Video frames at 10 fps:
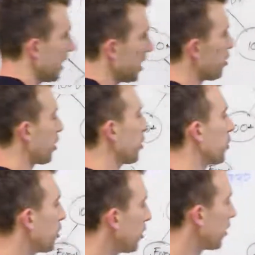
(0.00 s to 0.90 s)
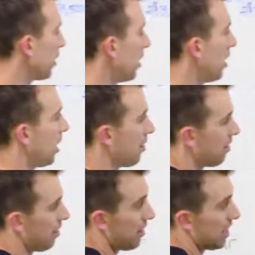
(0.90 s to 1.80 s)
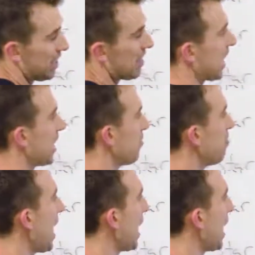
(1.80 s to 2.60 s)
that you can earn on the executive